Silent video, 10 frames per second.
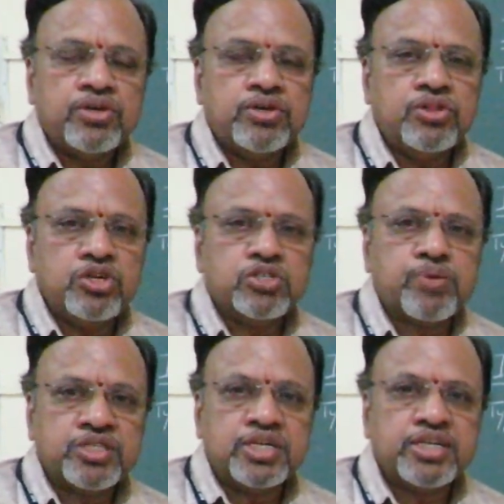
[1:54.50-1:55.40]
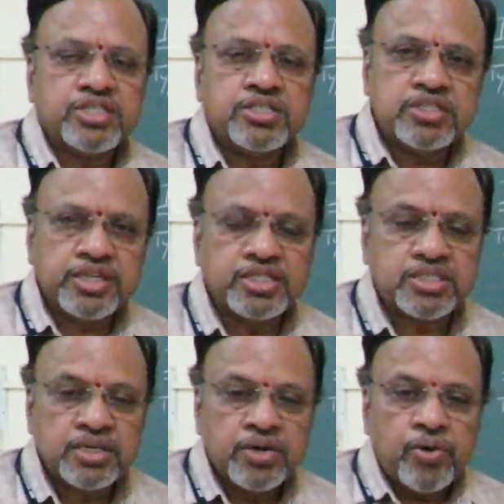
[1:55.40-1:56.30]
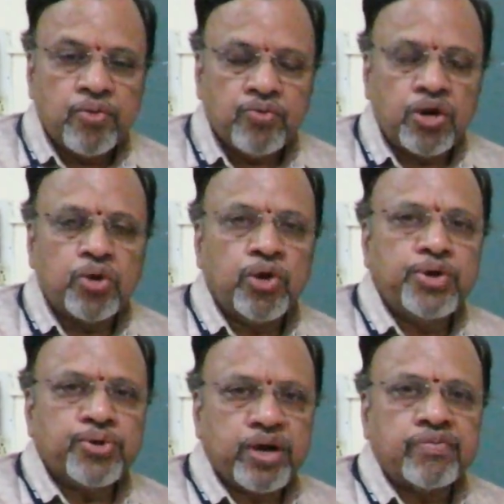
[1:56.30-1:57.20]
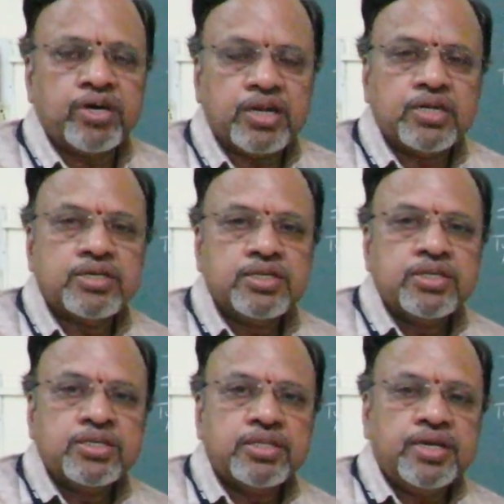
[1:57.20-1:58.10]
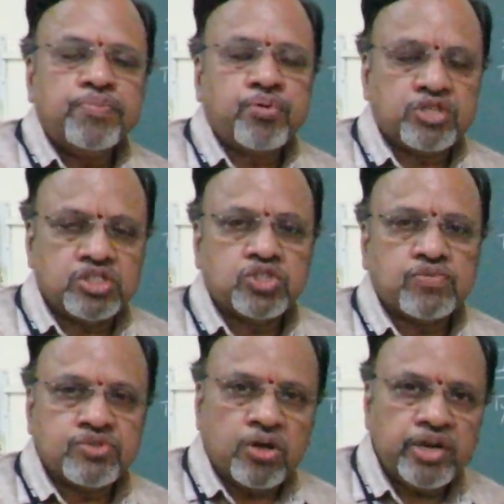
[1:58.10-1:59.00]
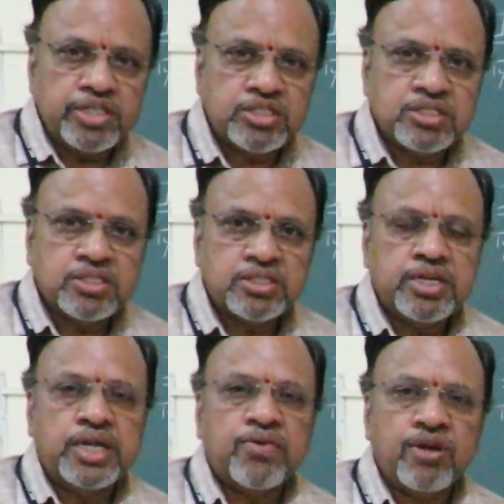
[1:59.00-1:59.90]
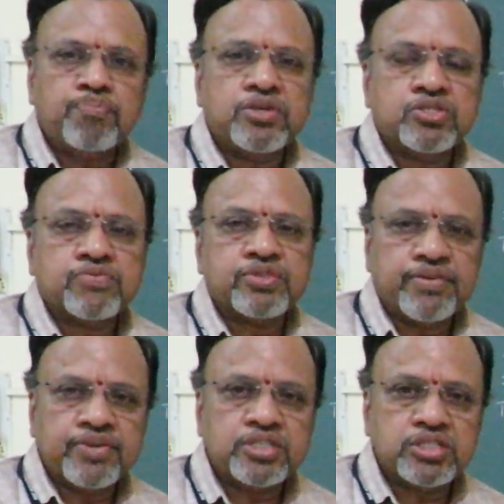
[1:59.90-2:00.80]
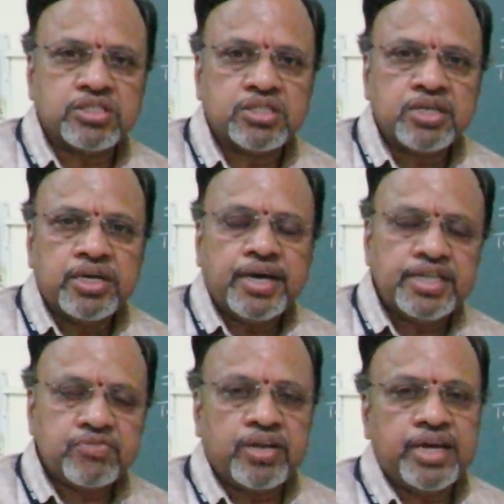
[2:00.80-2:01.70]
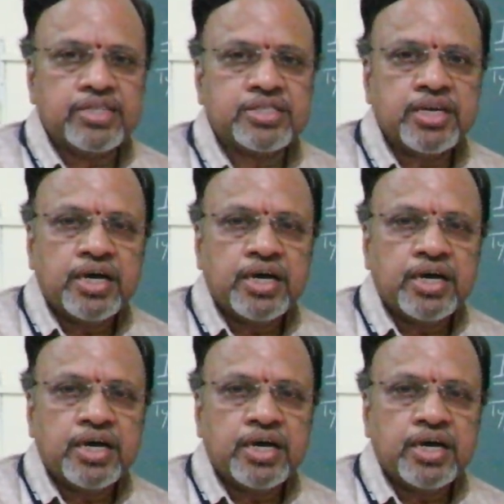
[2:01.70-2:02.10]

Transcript: in these presentations is, we are going to cover the projections of solids, then developments of surfaces, as well as